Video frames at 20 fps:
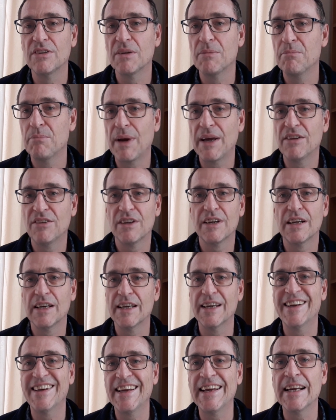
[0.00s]
And
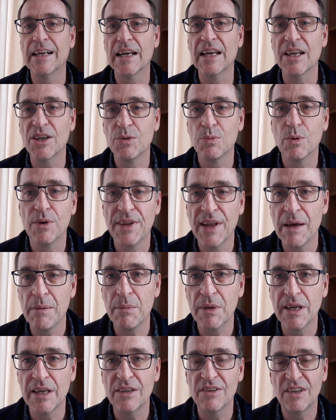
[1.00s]
basically in English what that
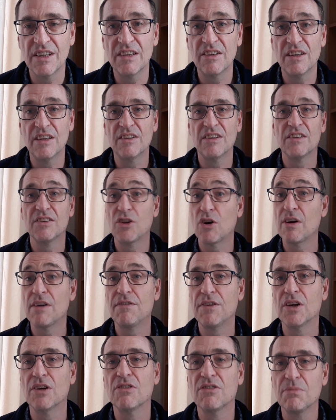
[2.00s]
means is
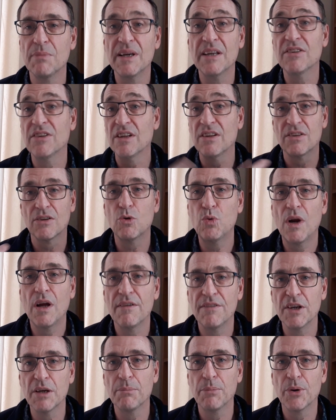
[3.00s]
diffuse means it's all
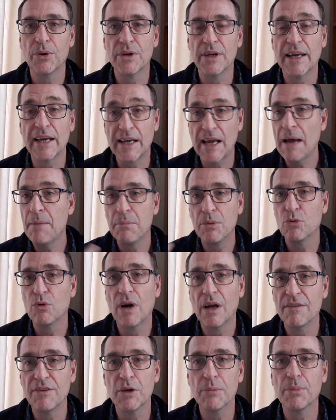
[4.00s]
over your body, it can be
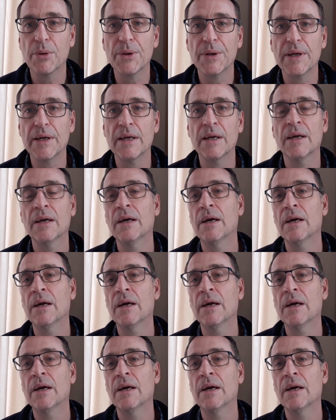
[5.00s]
all over your body.